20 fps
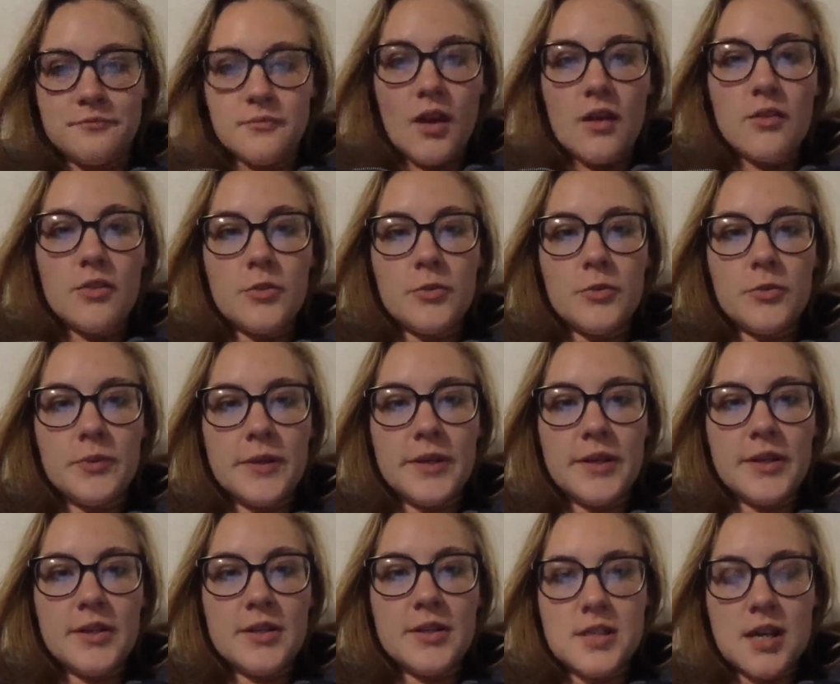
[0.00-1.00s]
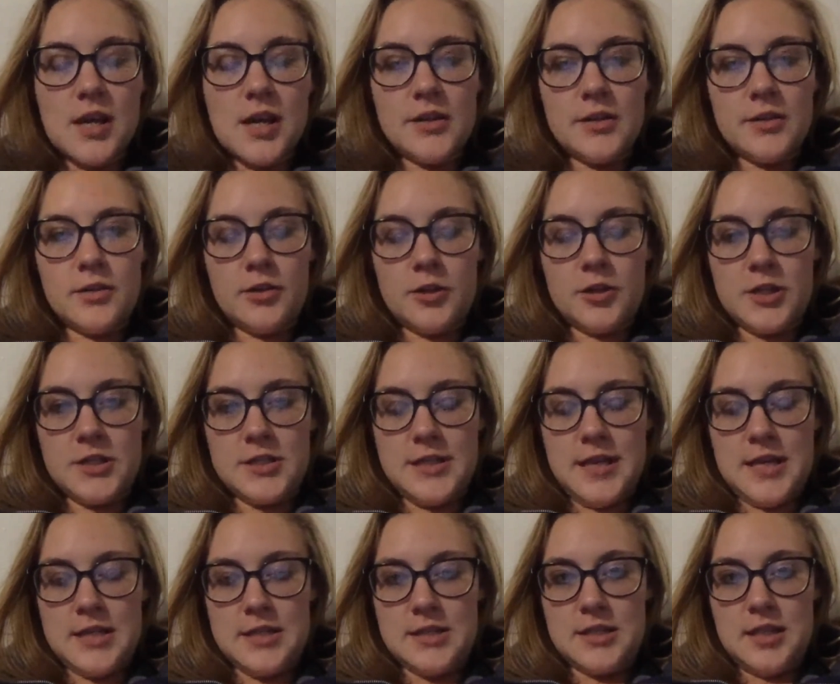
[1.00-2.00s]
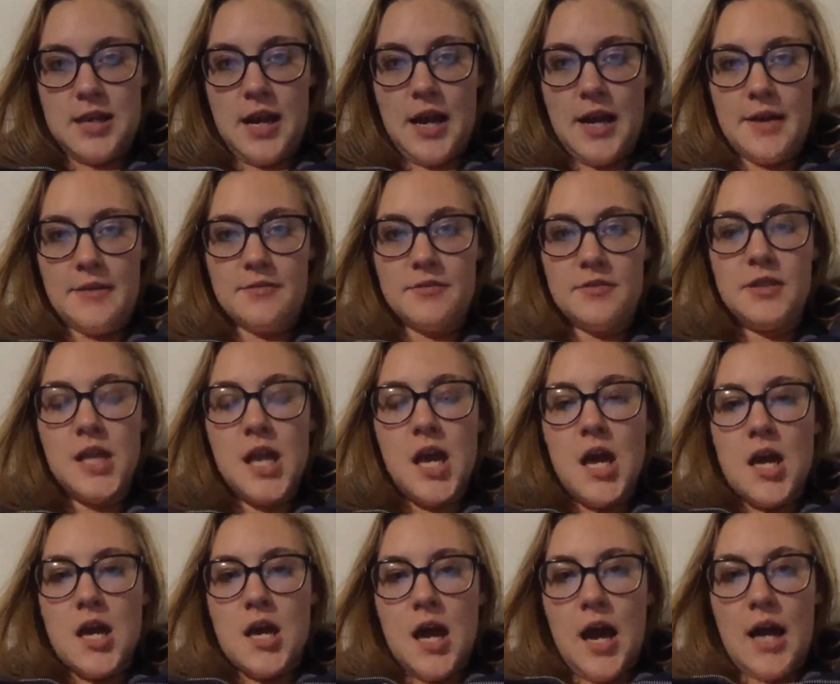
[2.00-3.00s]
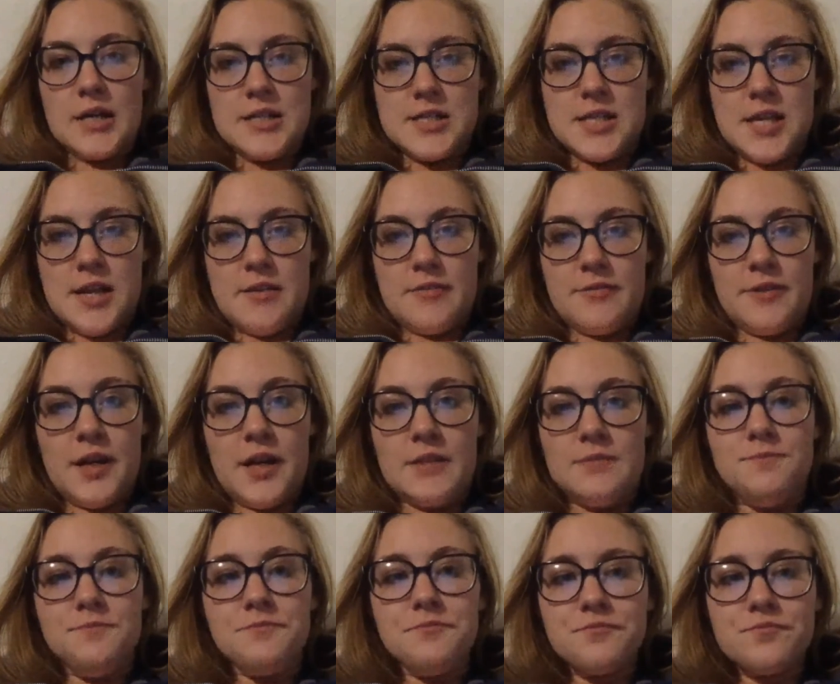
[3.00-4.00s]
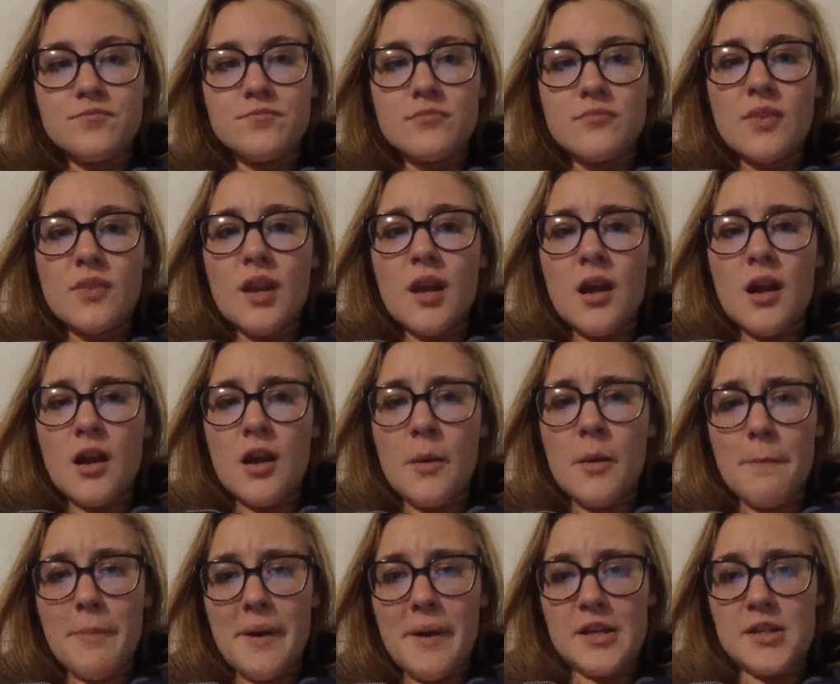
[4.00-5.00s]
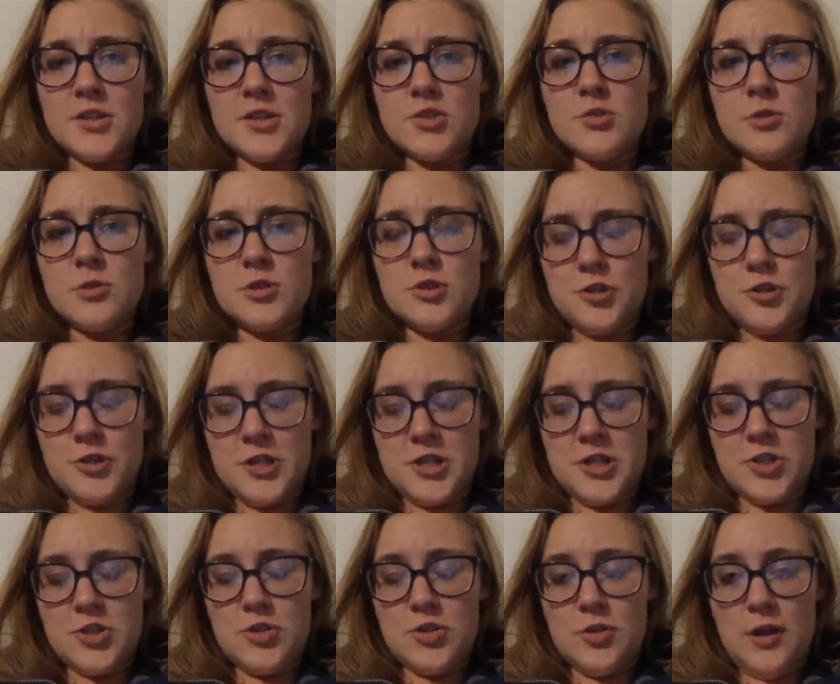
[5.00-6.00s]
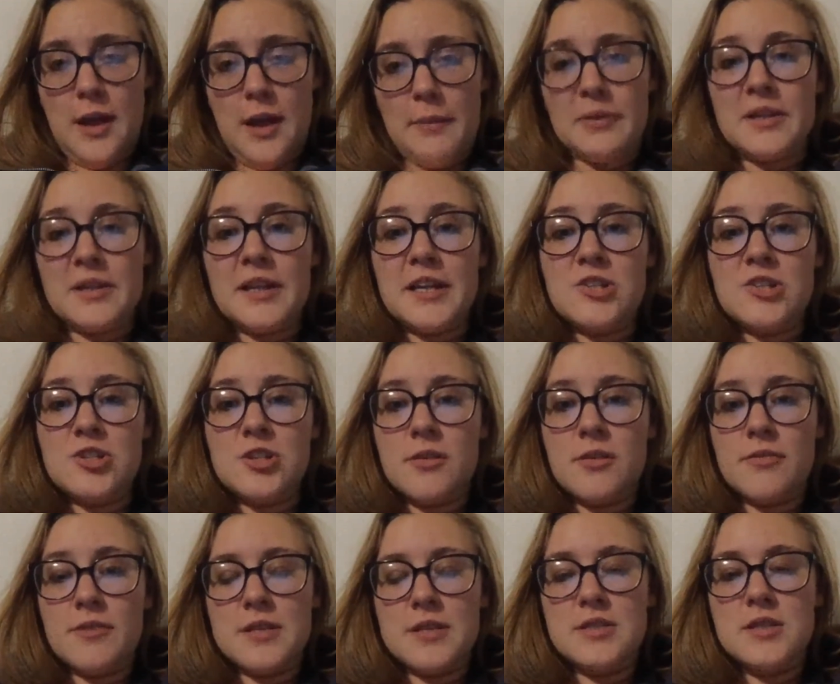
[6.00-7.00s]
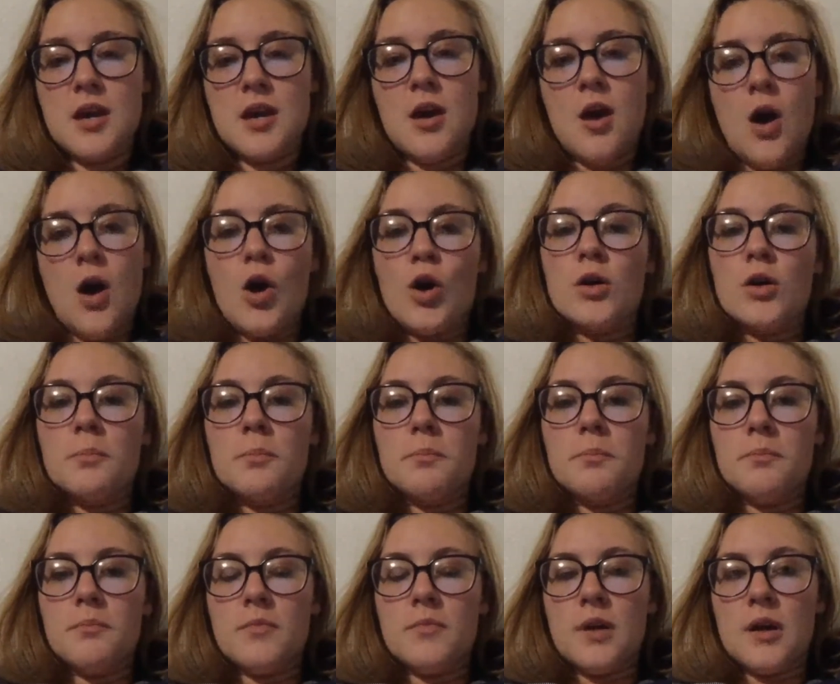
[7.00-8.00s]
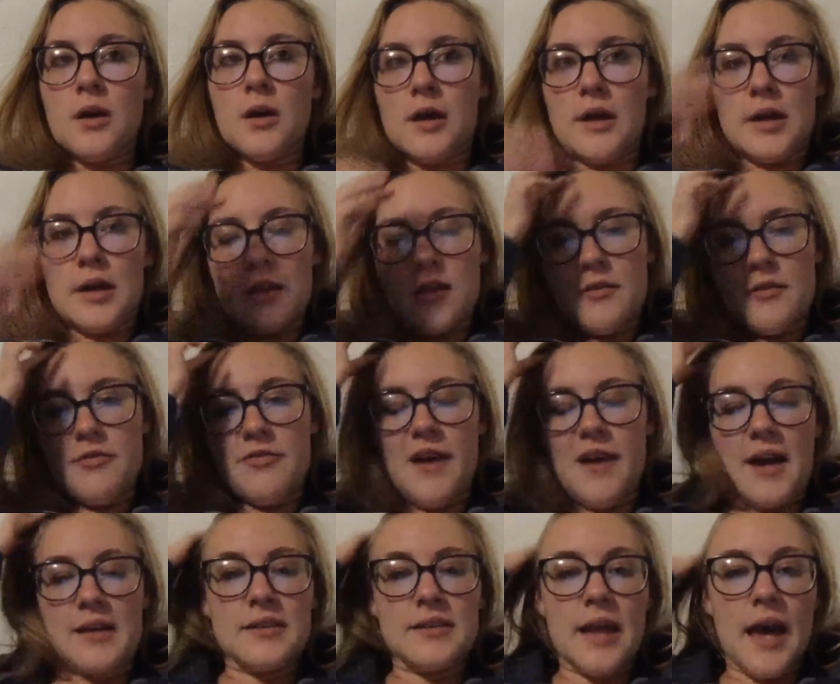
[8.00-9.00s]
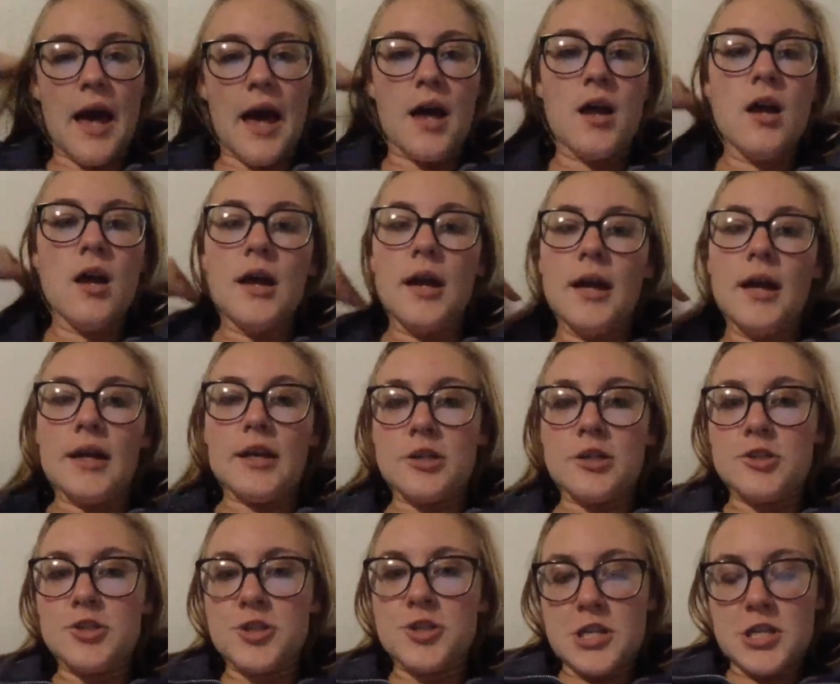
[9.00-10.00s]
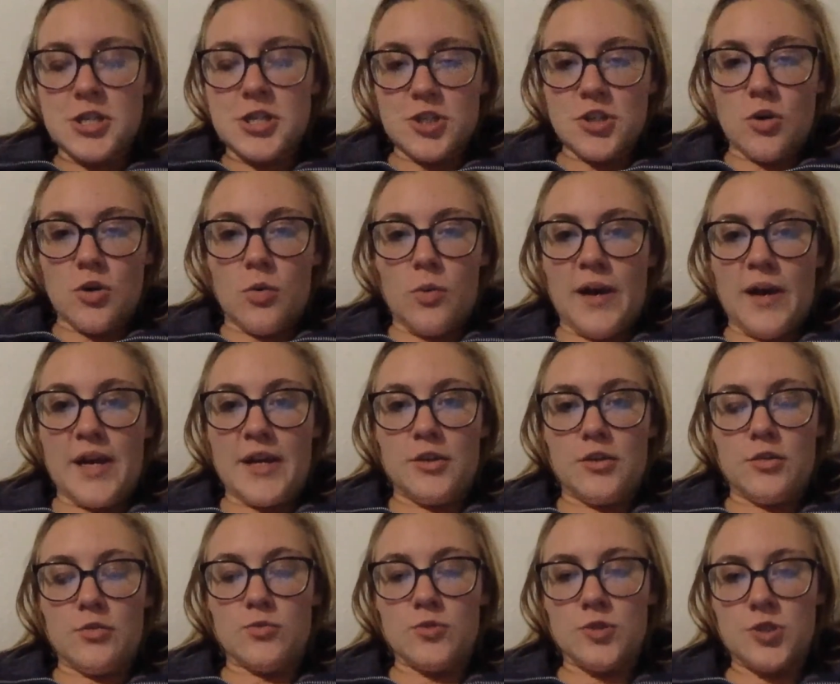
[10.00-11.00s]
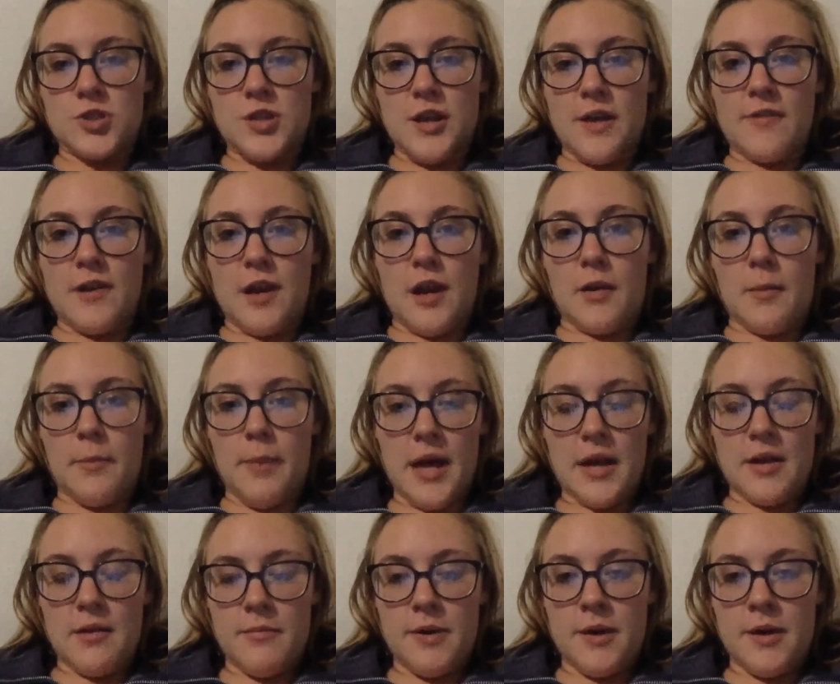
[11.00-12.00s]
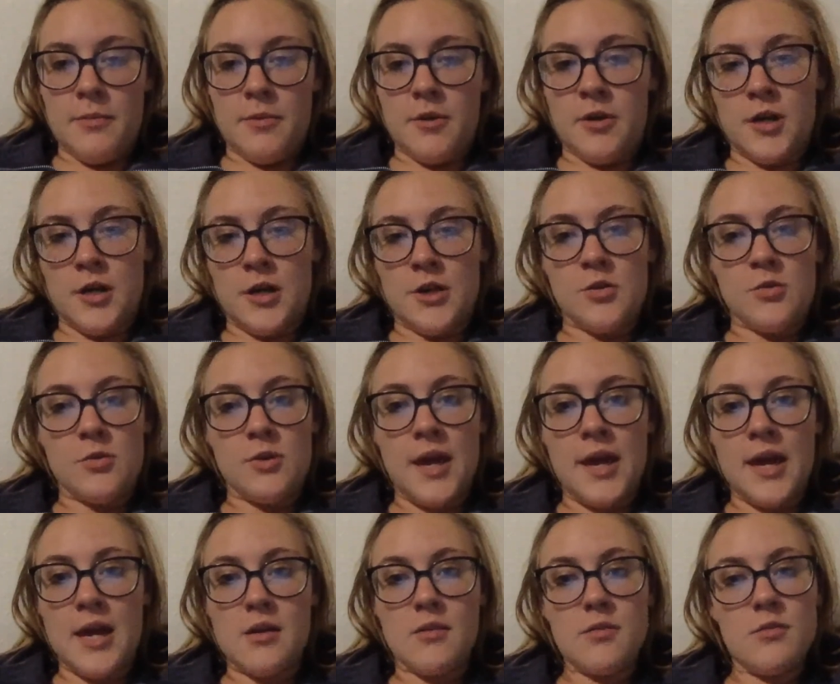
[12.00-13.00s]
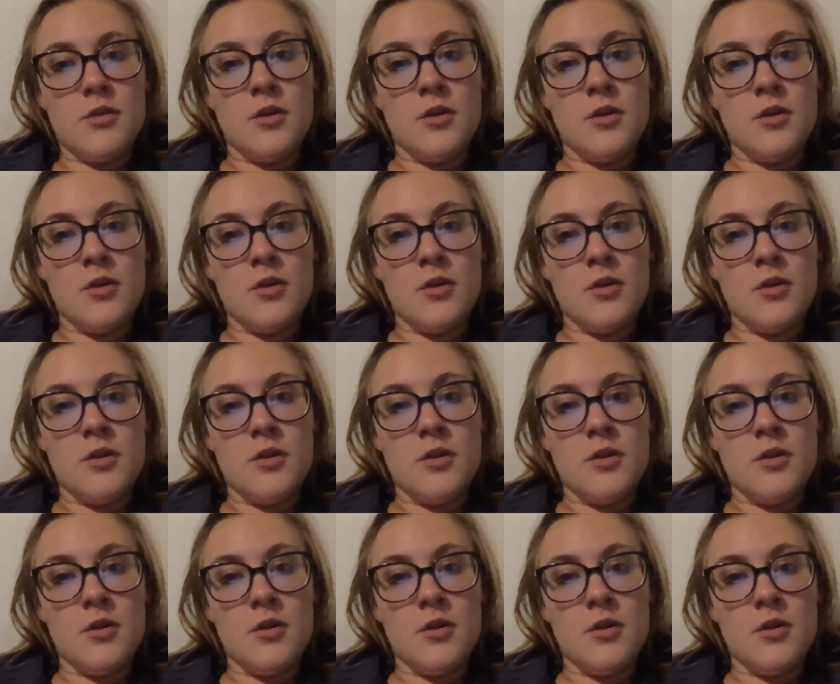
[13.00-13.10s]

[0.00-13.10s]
The redesigned learning task that I have identified compares to a traditional application of this in the fact that in a traditional way, you just have it on a pen and paper and you can't